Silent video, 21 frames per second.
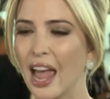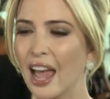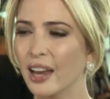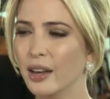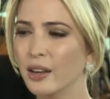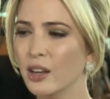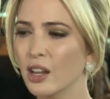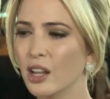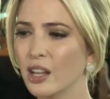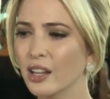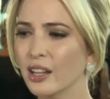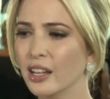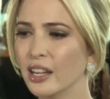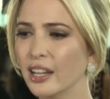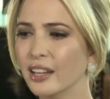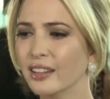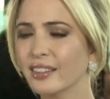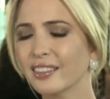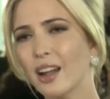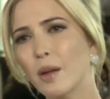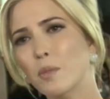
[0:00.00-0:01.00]
And
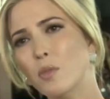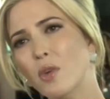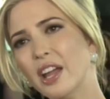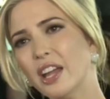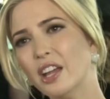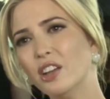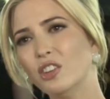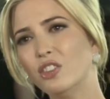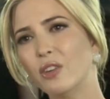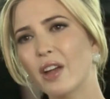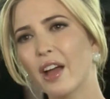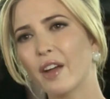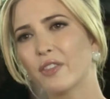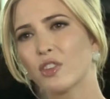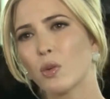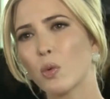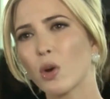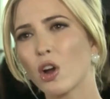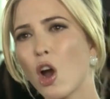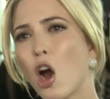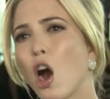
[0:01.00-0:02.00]
in some ways, you have
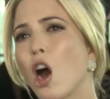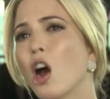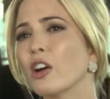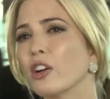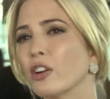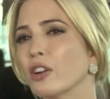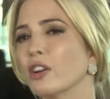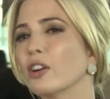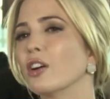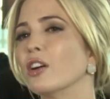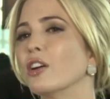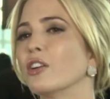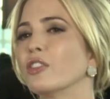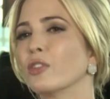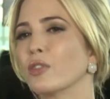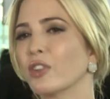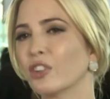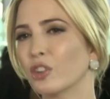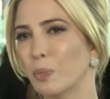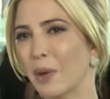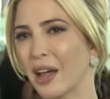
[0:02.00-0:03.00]
to work harder to earn
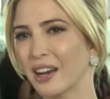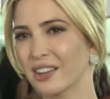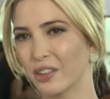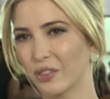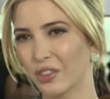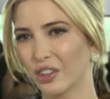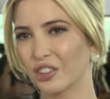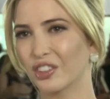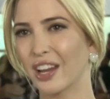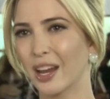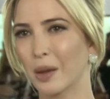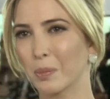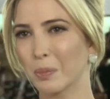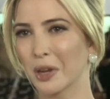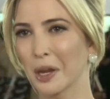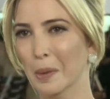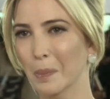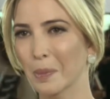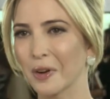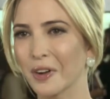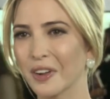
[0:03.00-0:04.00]
the respect of the same
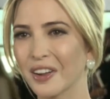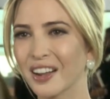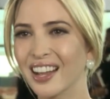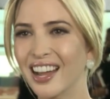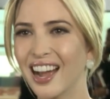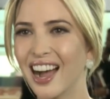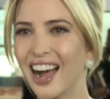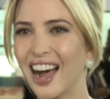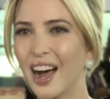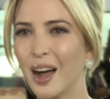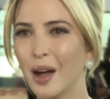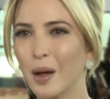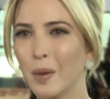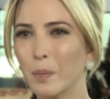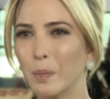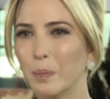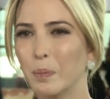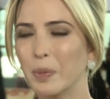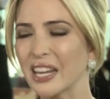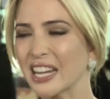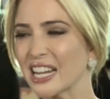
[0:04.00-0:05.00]
people
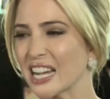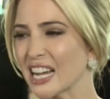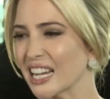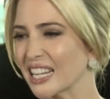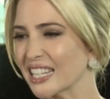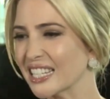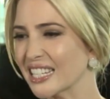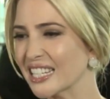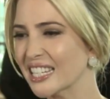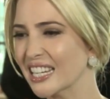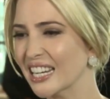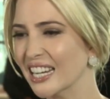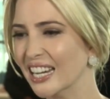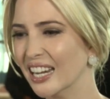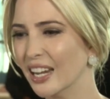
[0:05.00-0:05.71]
um, because